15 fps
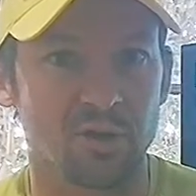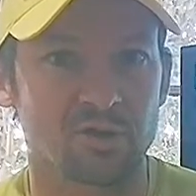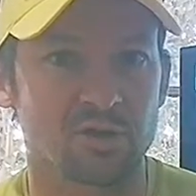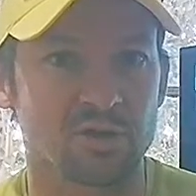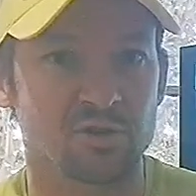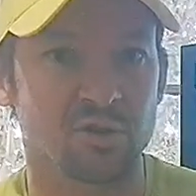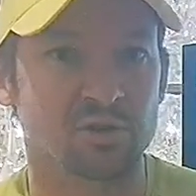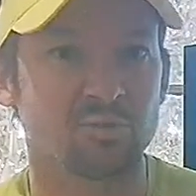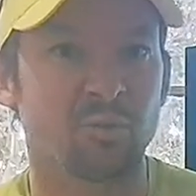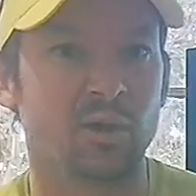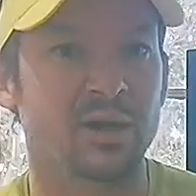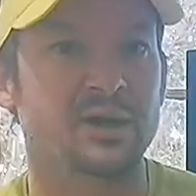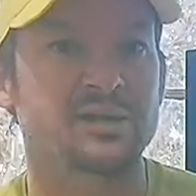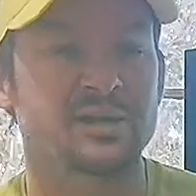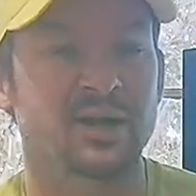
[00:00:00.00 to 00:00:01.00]
So it's
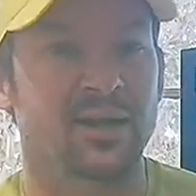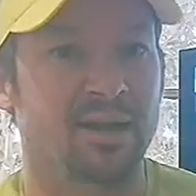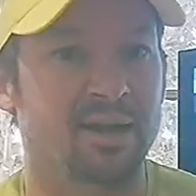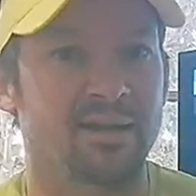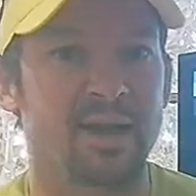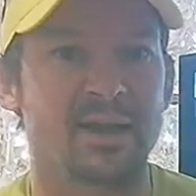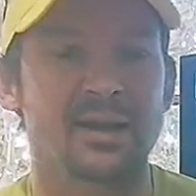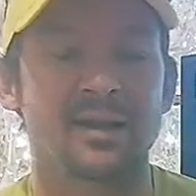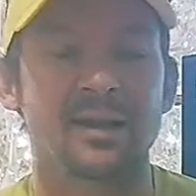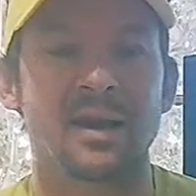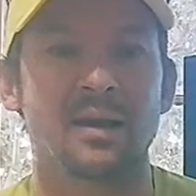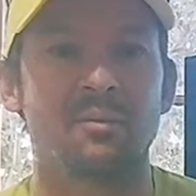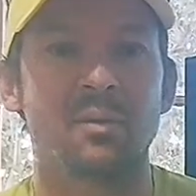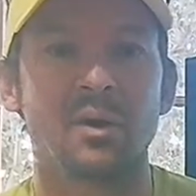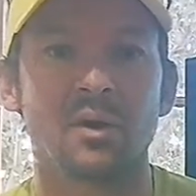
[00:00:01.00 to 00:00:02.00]
pointless then hitting that
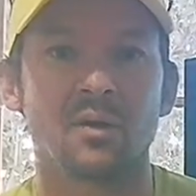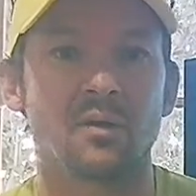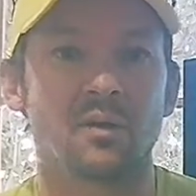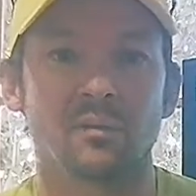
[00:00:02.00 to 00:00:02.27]
club